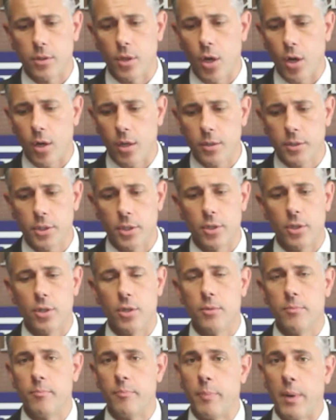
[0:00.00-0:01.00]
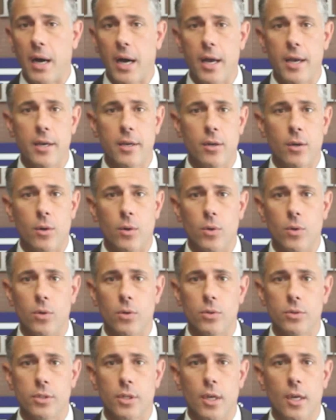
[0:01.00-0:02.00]
long-term, buy and
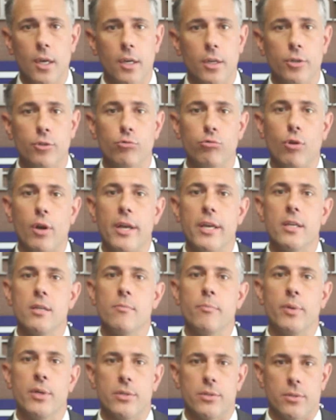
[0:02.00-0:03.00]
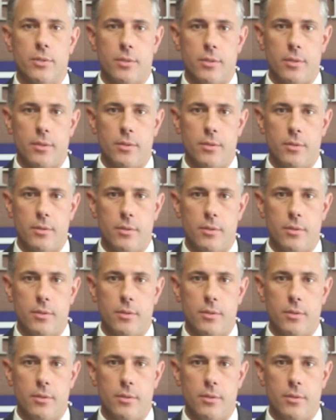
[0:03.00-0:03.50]
hold, great businesses.